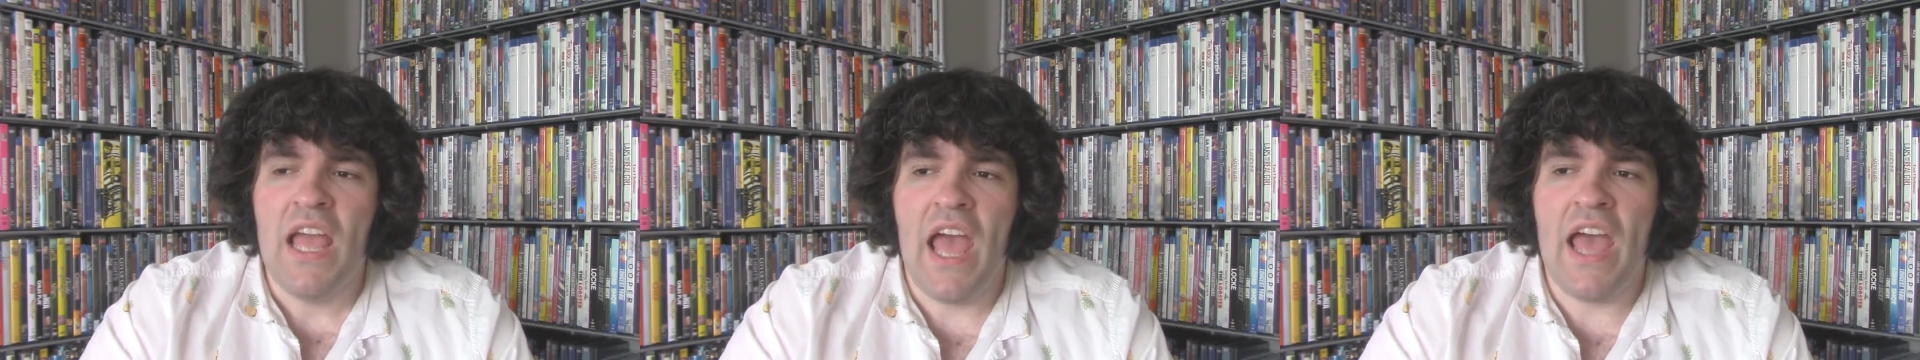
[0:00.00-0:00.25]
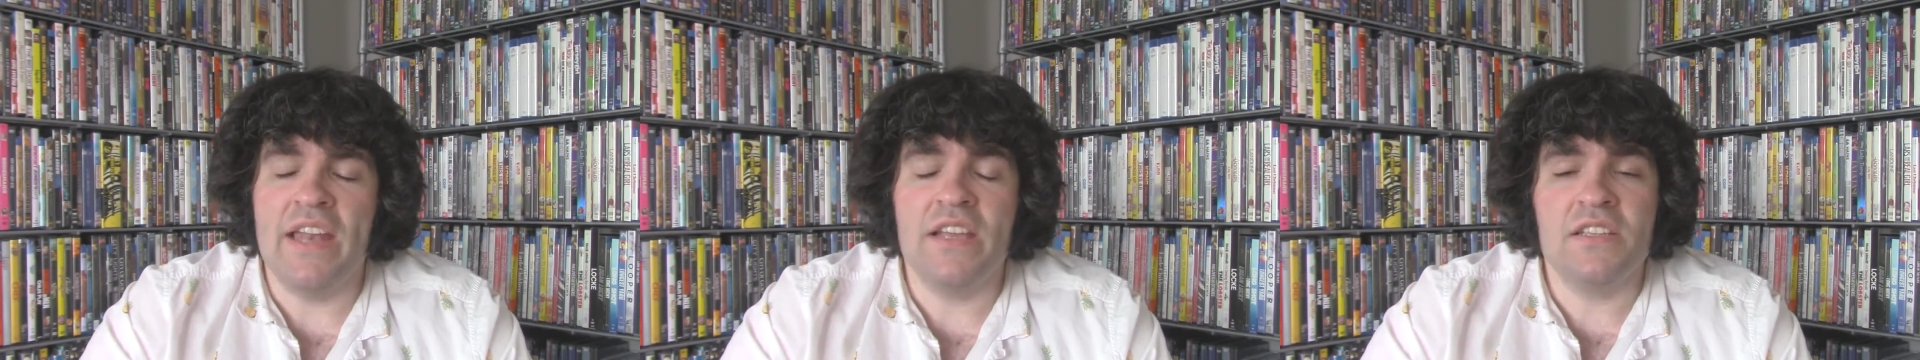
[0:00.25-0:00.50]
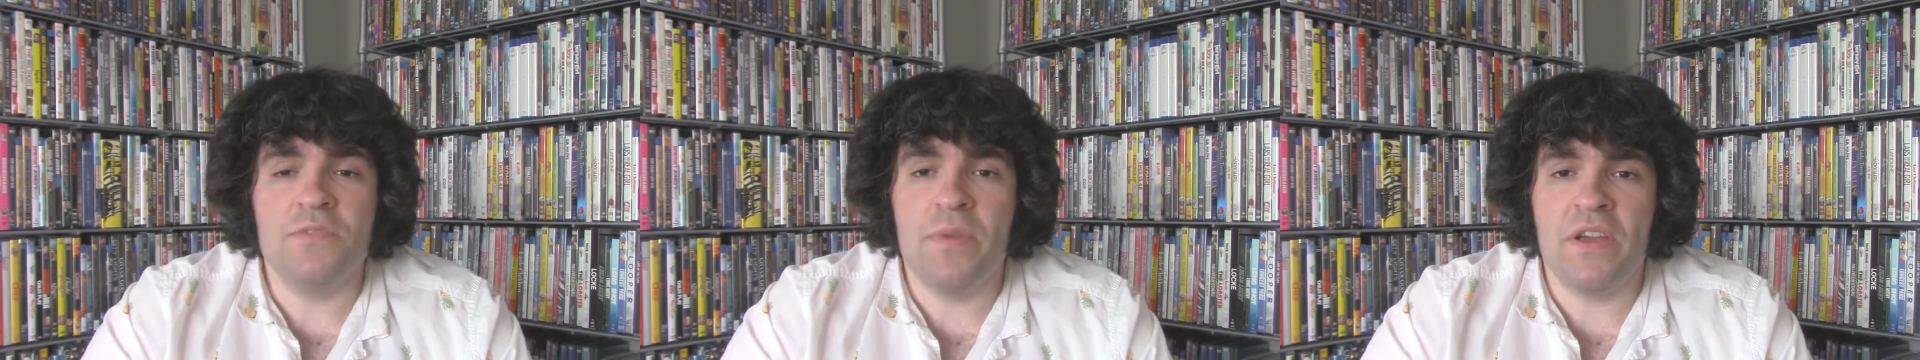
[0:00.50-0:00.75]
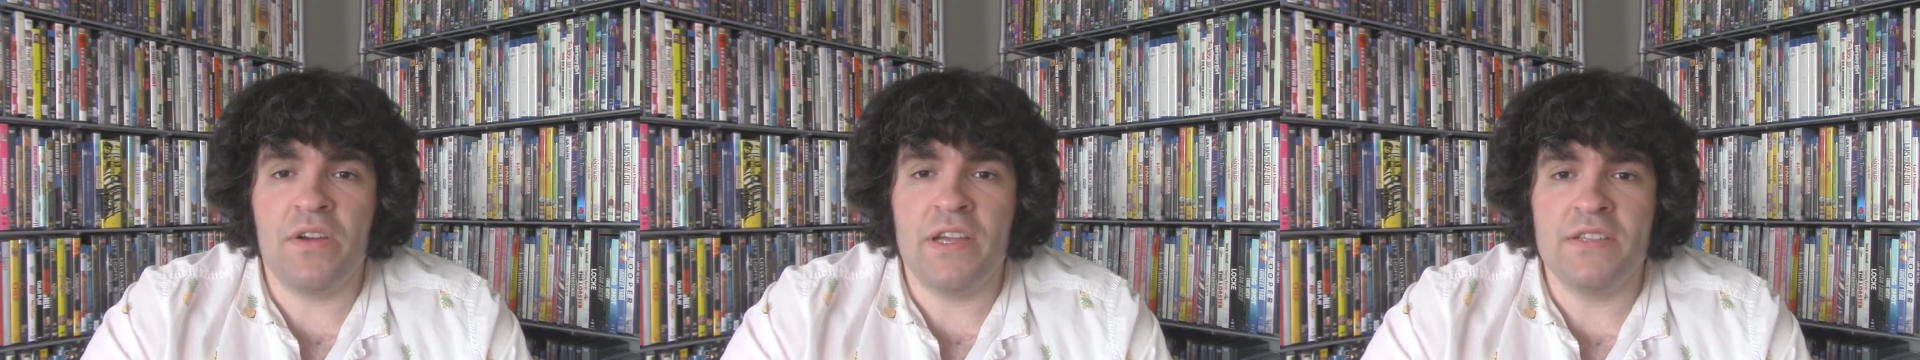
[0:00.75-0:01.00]
and
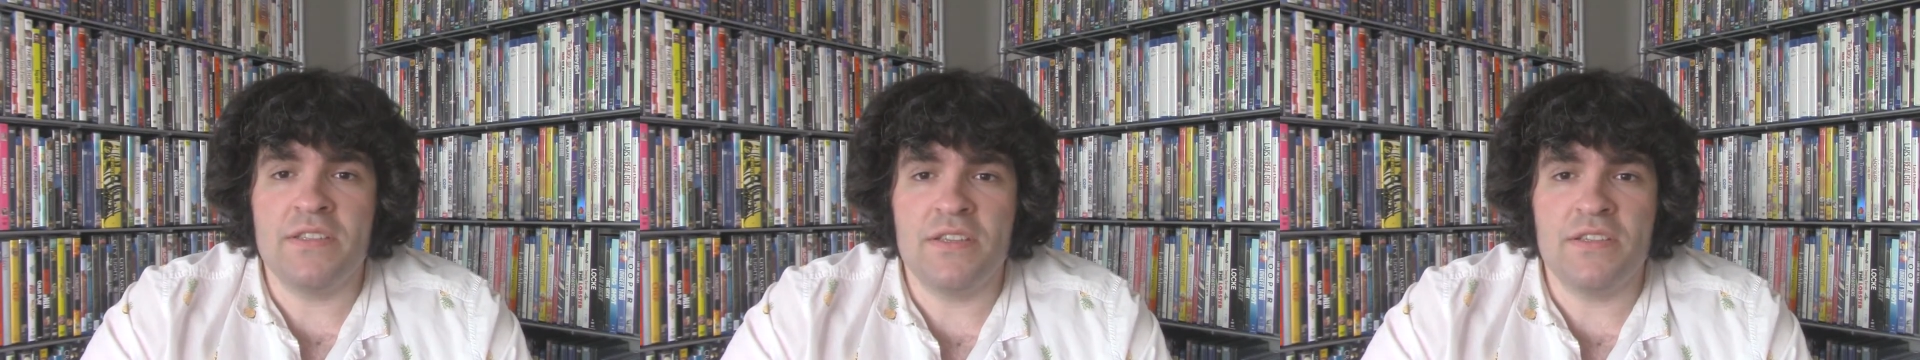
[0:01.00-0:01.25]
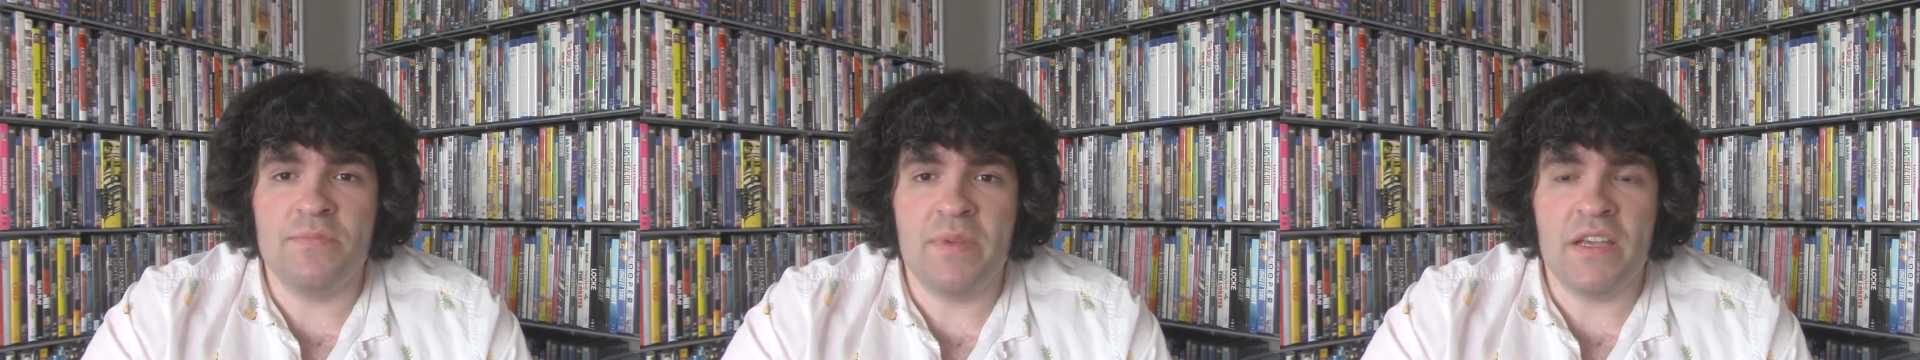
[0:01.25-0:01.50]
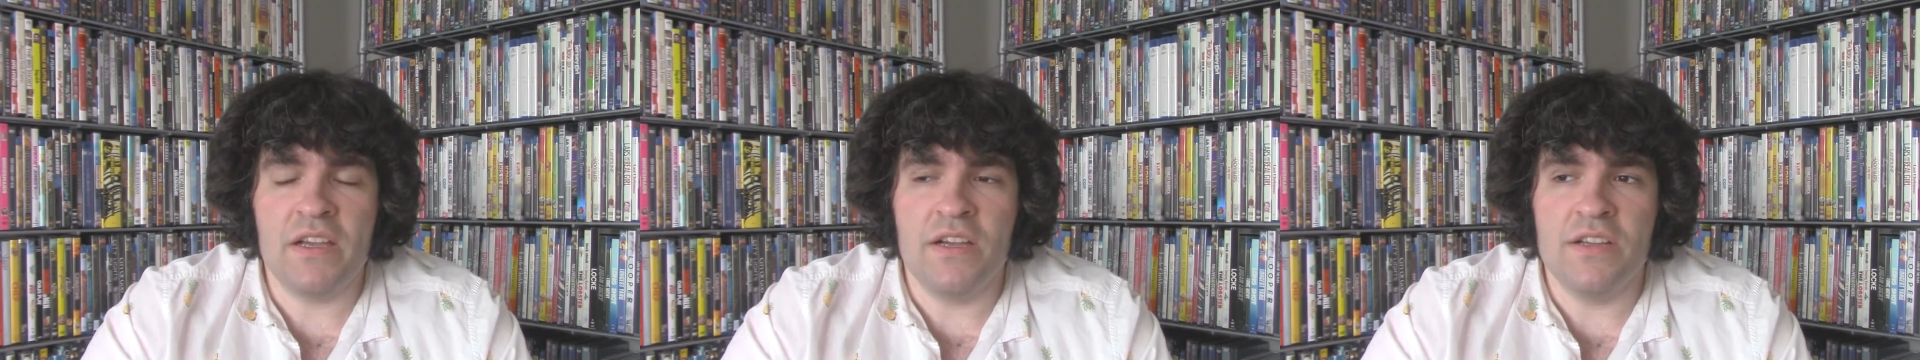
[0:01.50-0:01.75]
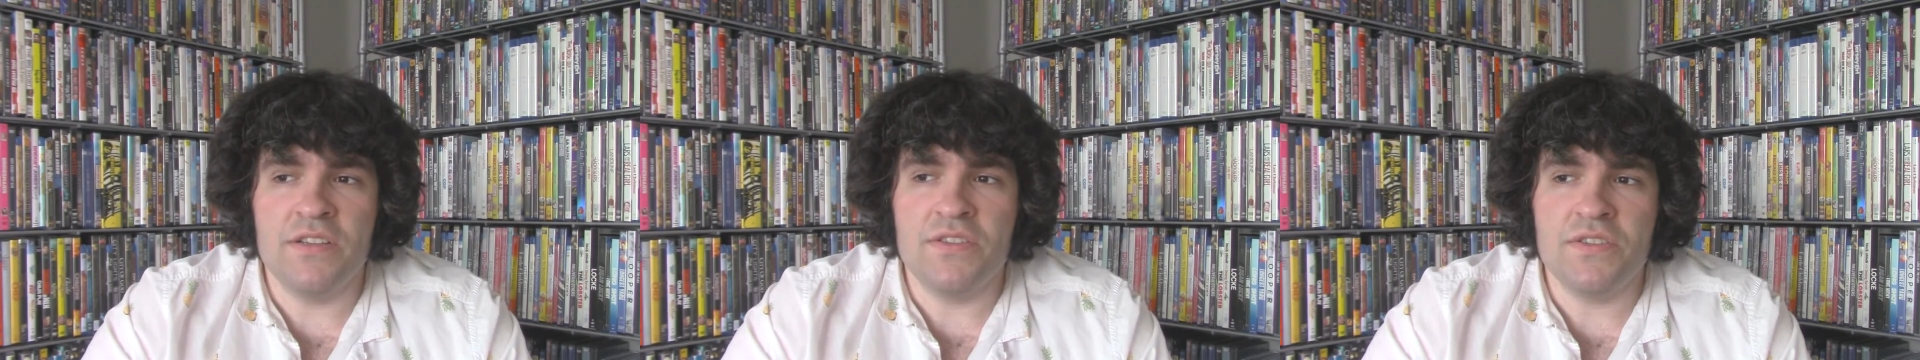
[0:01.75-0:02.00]
experiences
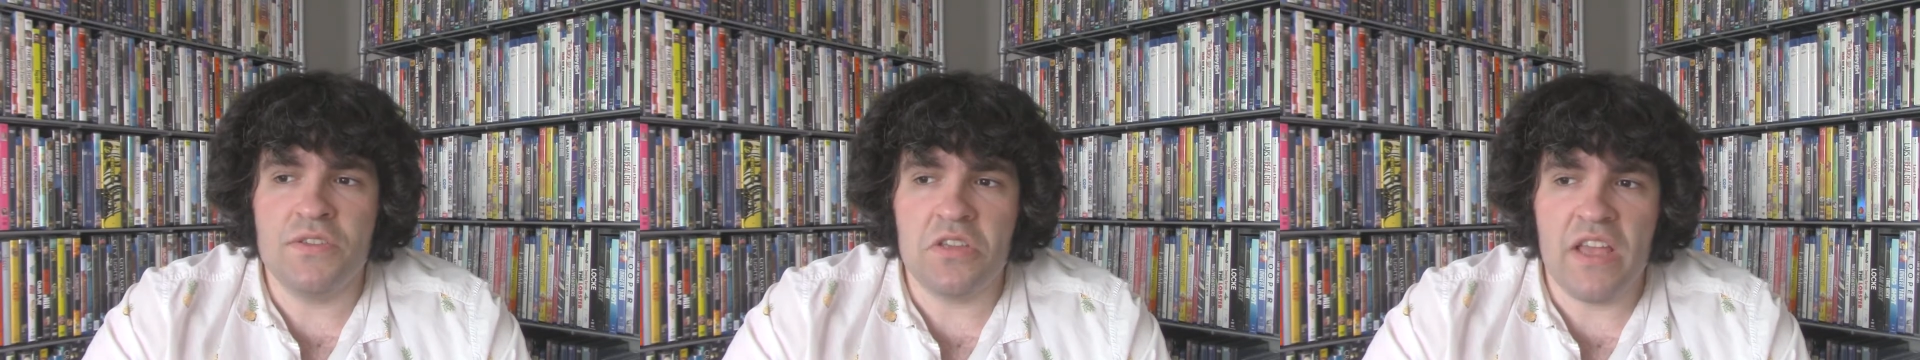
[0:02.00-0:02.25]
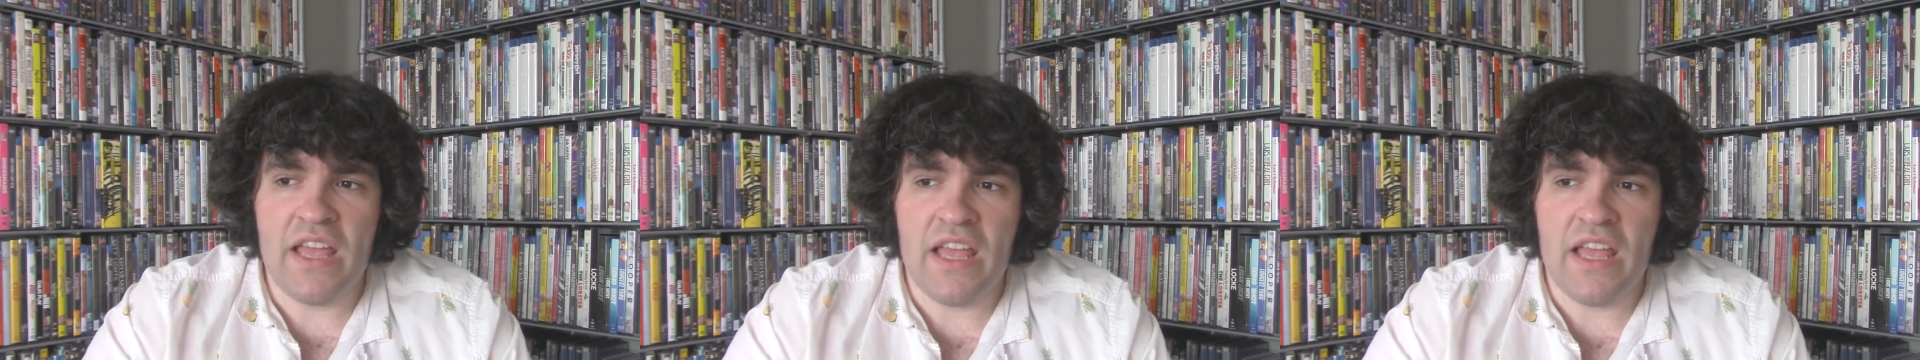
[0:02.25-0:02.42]
because